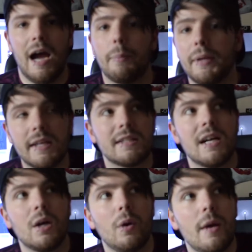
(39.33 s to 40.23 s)
I play
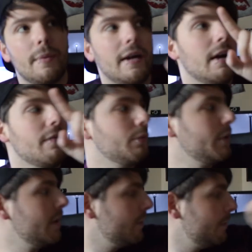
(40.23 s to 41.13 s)
guitar quite a bit. I have
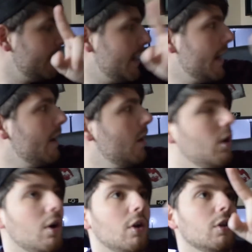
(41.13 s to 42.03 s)
three of them. They're
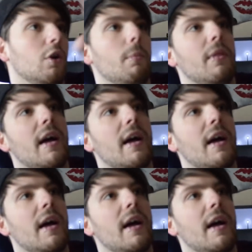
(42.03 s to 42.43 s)
all up